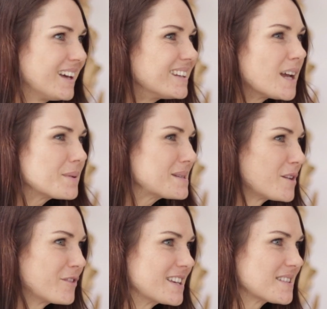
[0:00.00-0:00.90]
Number
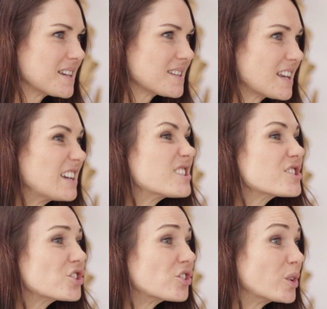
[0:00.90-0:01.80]
7 is this:
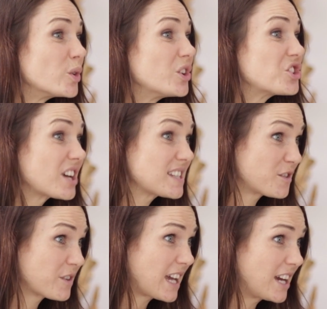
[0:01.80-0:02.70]
screw
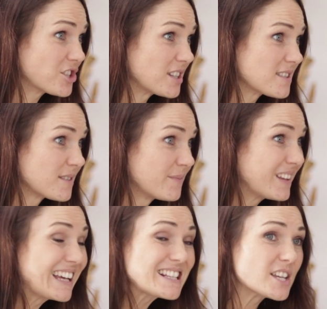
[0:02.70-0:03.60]
justifications.
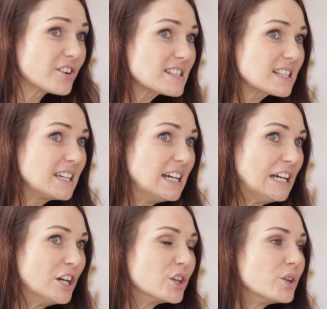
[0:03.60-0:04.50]
Like seriously,
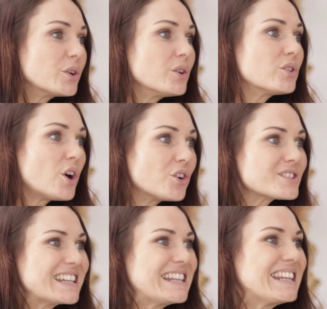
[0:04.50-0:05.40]
you do not
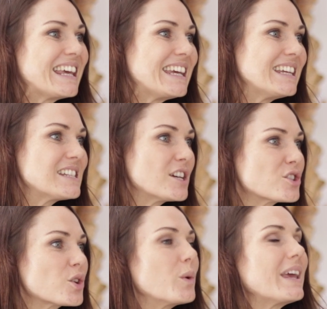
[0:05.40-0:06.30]
need
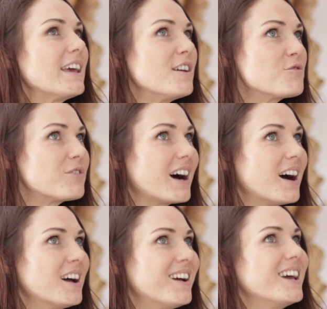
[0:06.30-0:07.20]
to ever
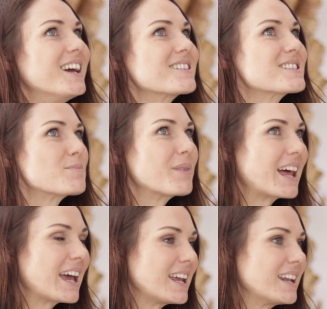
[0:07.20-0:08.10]

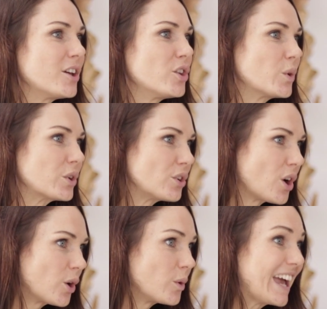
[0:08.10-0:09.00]
explain your
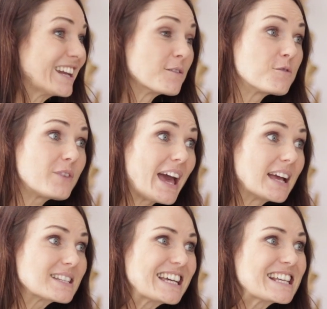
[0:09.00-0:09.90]
no. And in
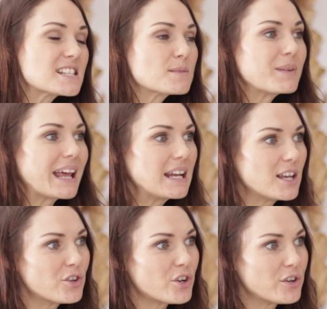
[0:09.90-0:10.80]
fact, explaining
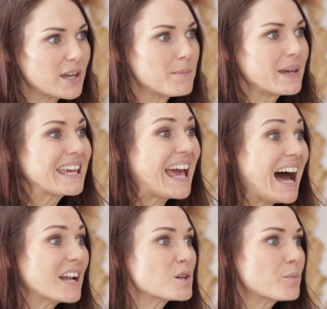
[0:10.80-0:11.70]
your no can be
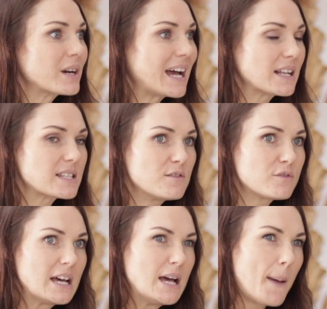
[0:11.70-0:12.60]
counterproductive
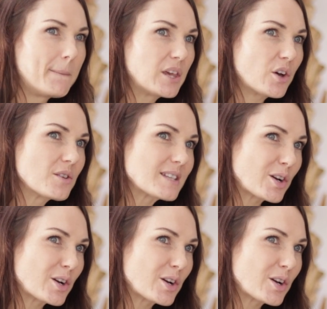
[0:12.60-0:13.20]
because it